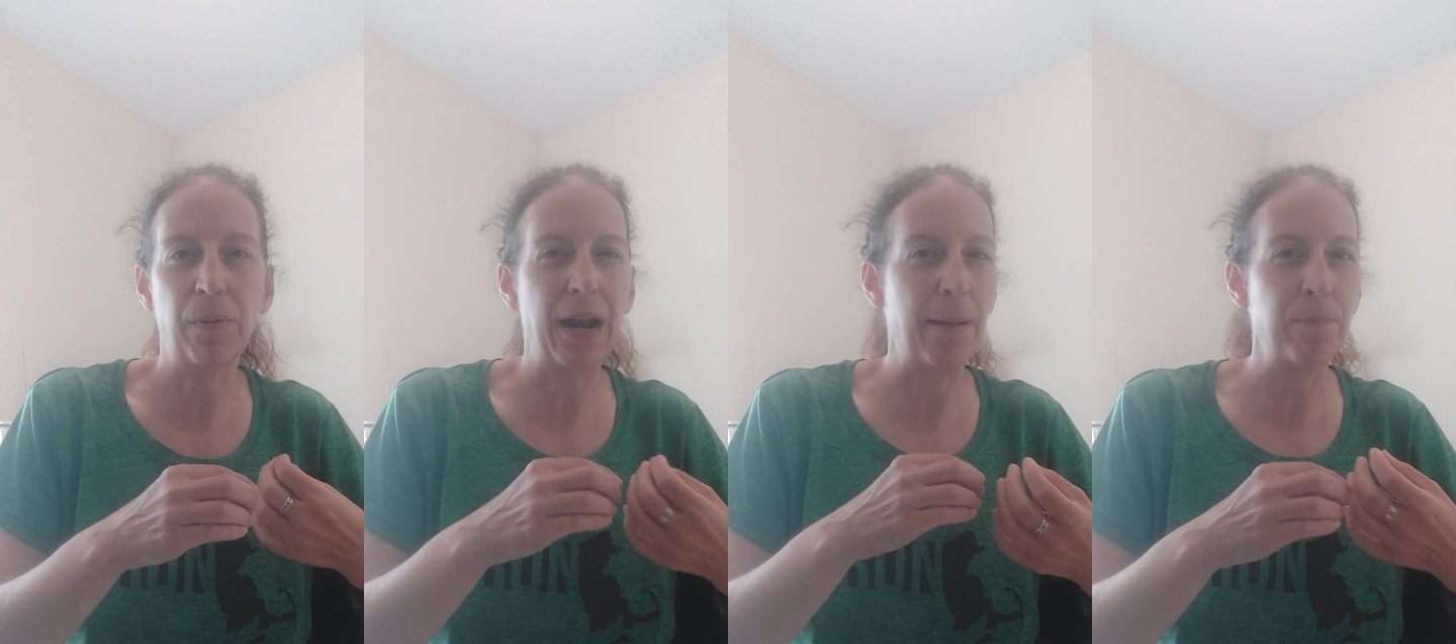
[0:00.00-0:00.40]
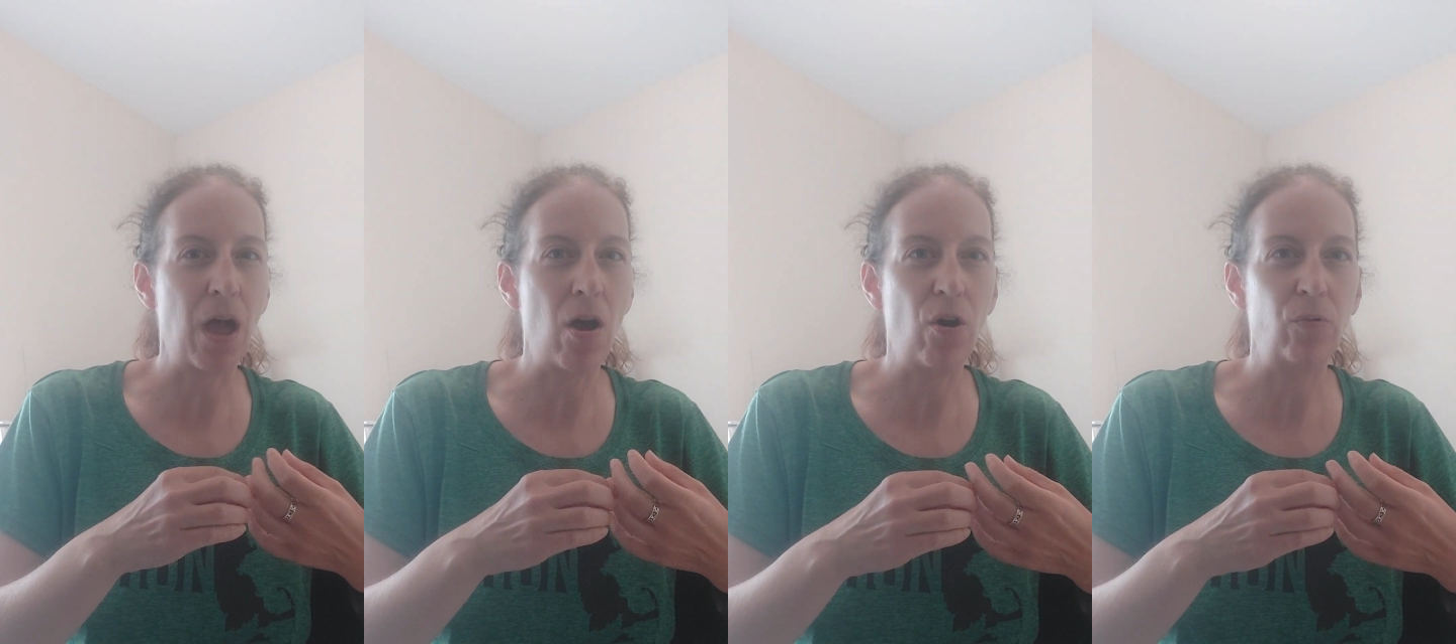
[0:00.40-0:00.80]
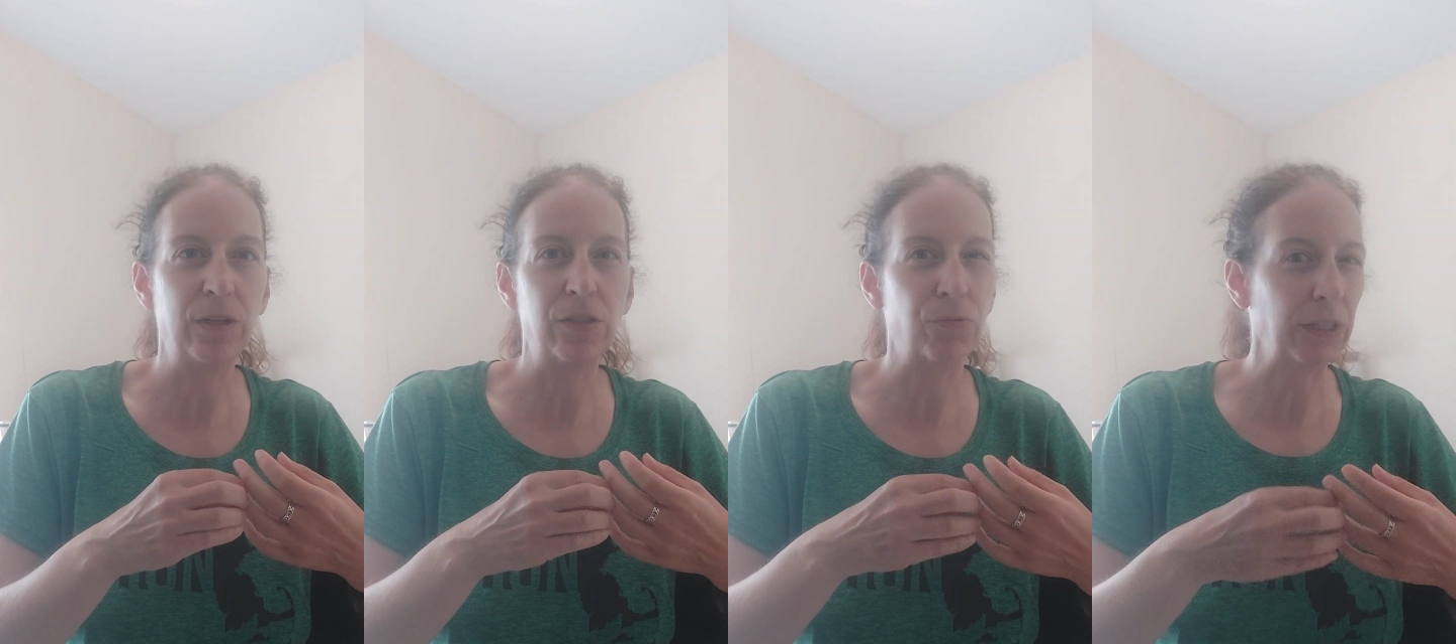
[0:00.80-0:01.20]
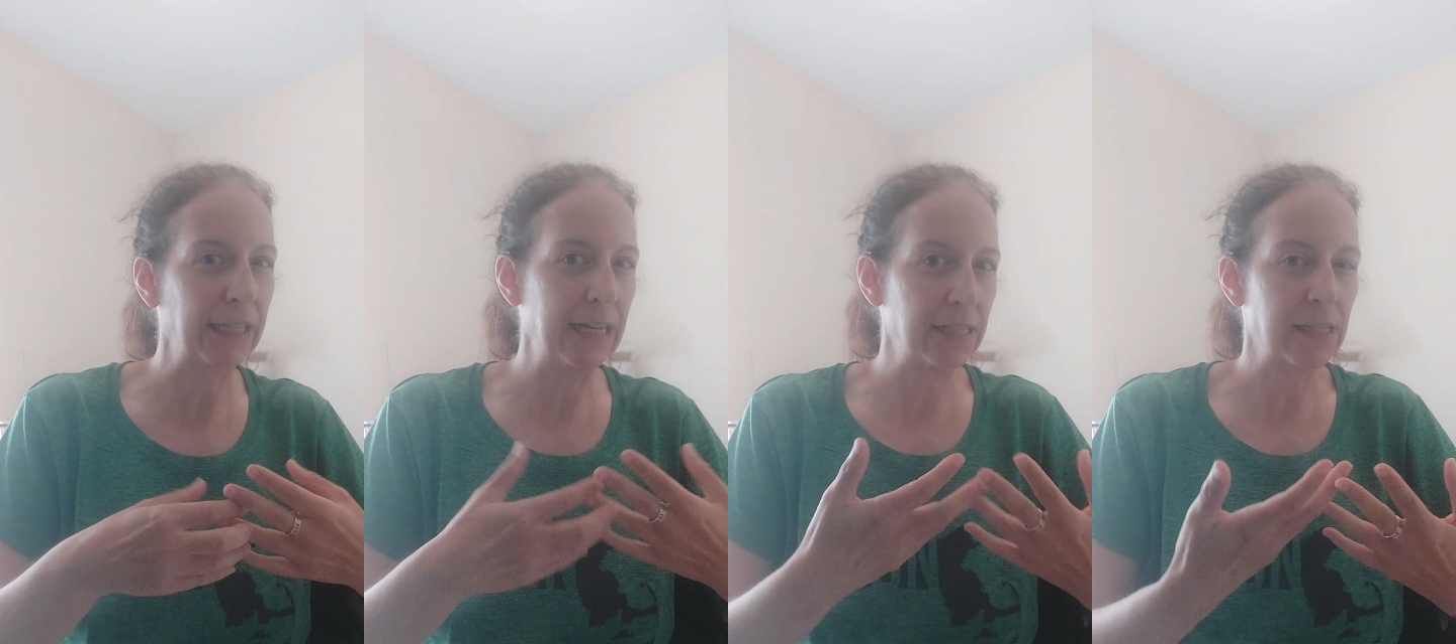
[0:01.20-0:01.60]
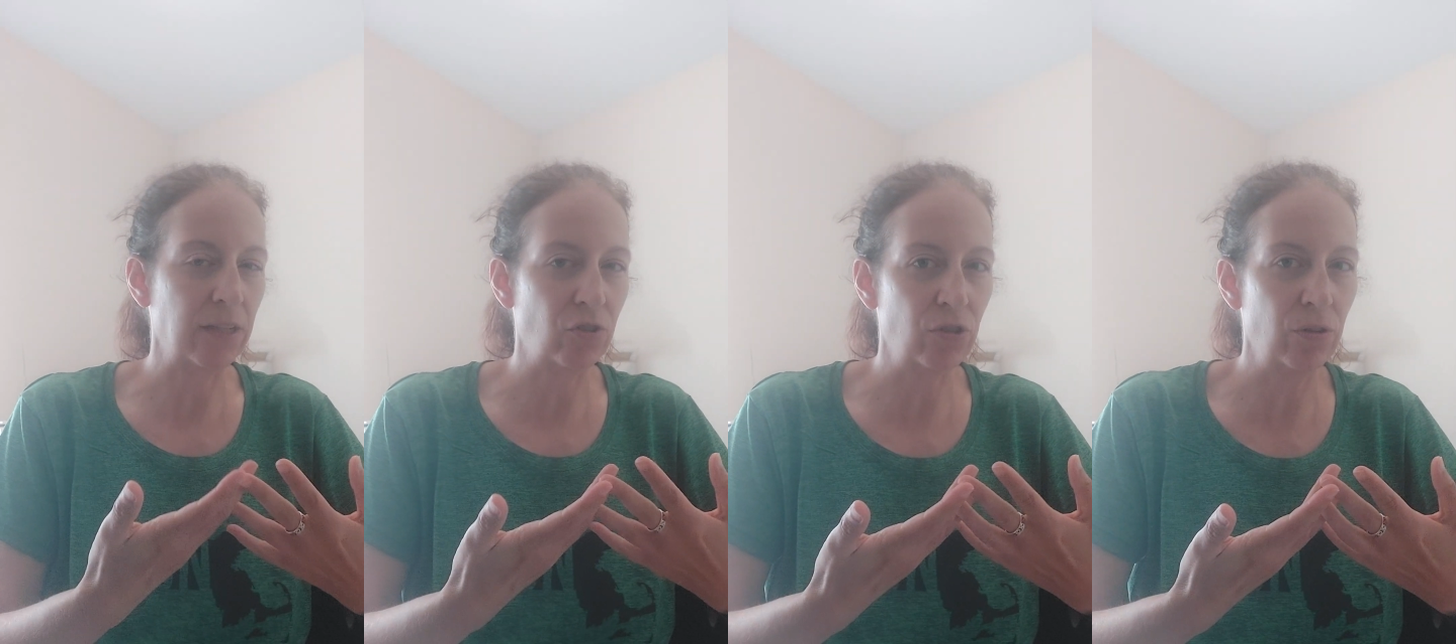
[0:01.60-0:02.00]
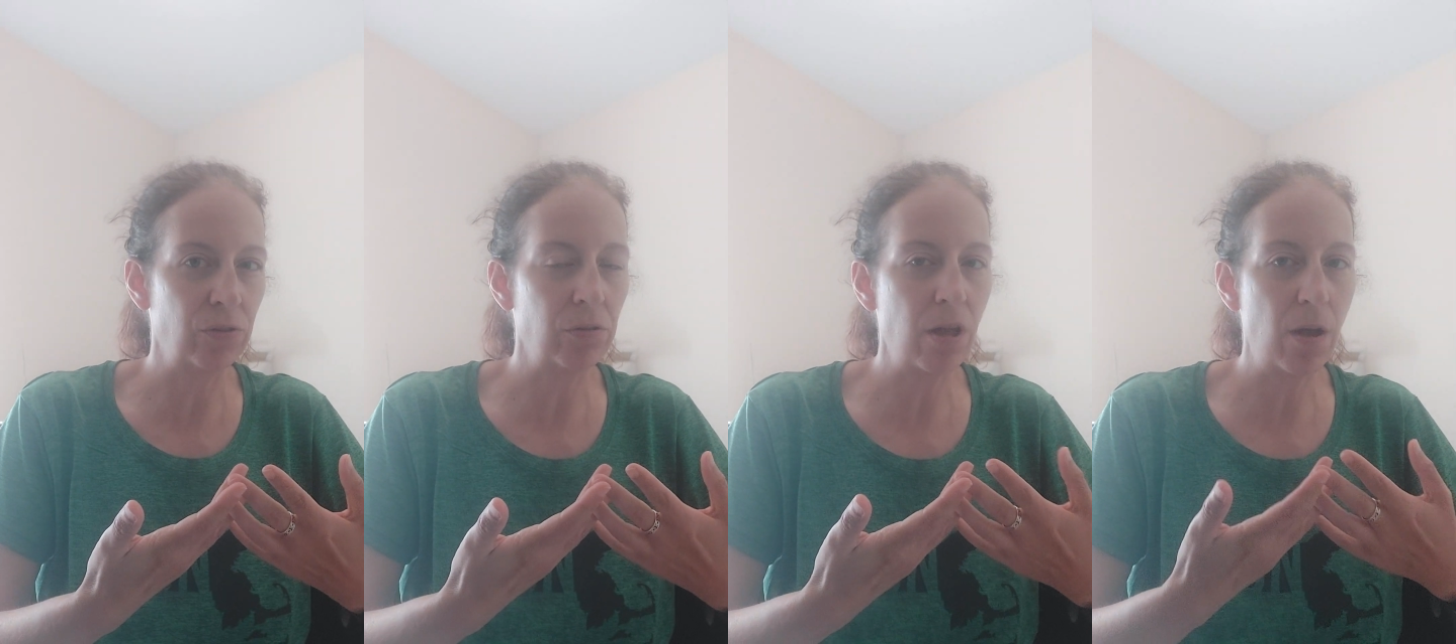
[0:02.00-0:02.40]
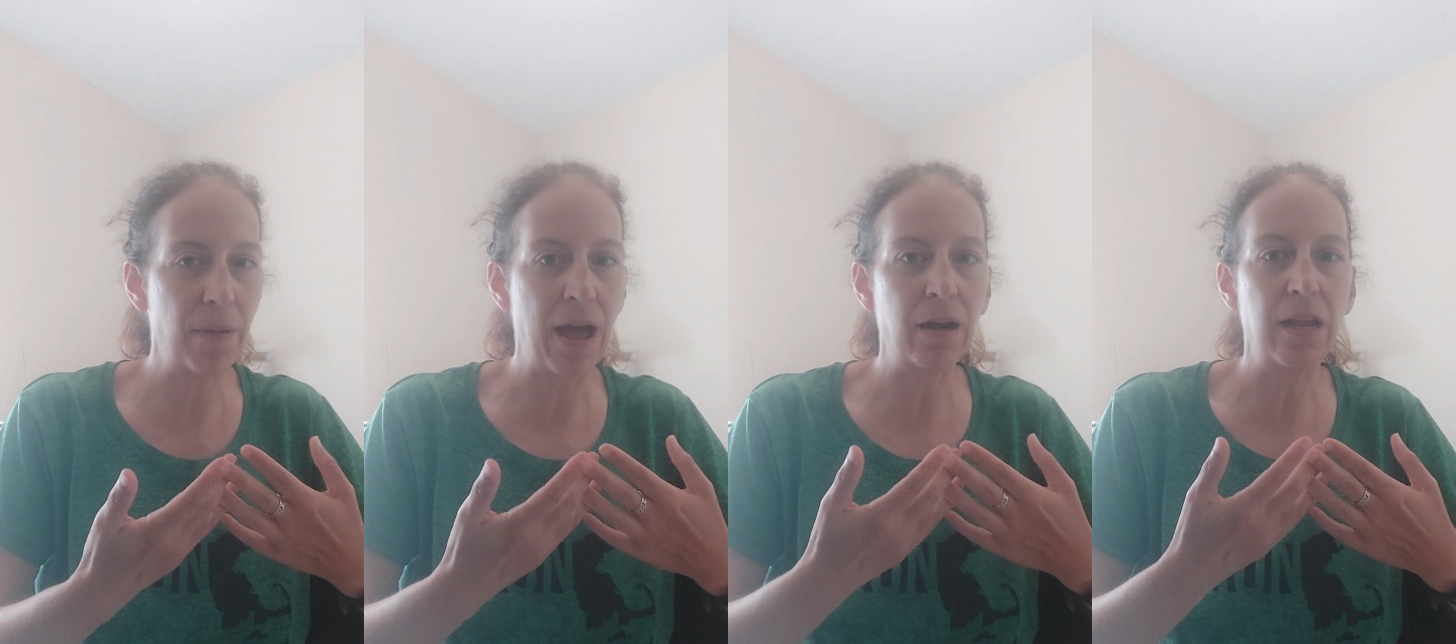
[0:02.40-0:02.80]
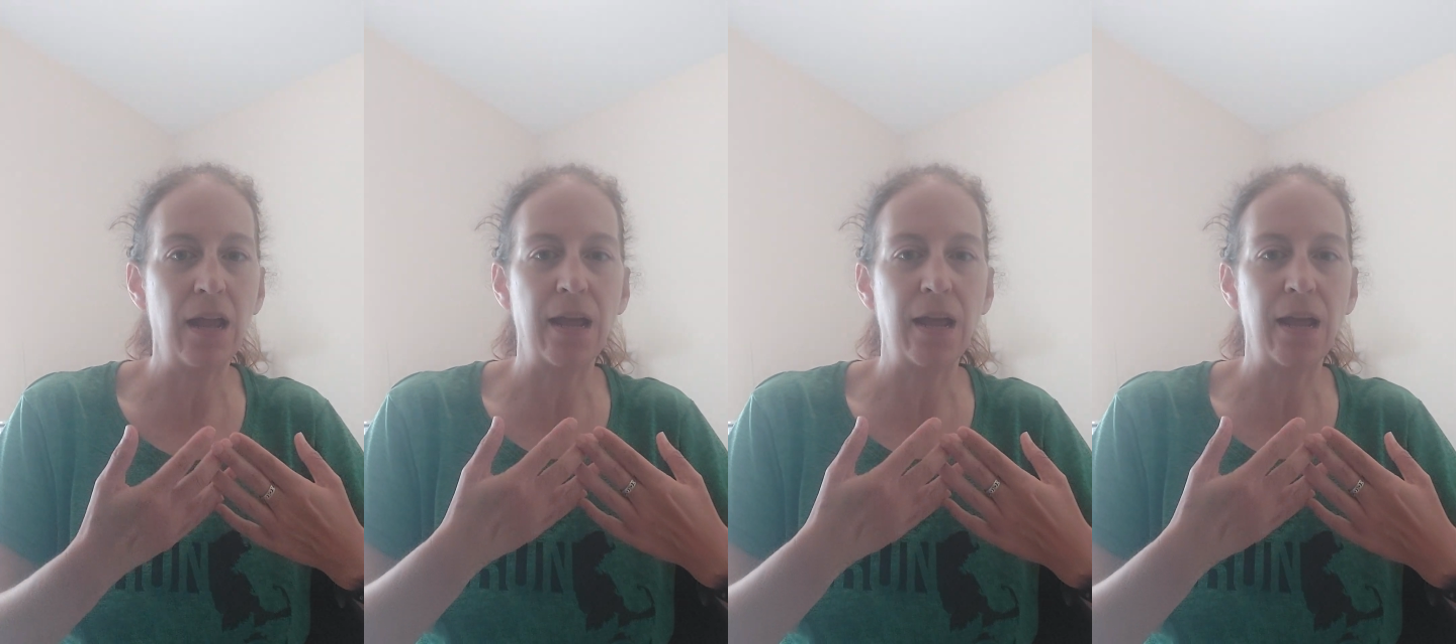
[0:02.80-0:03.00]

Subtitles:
but I'm not always really intentional about it.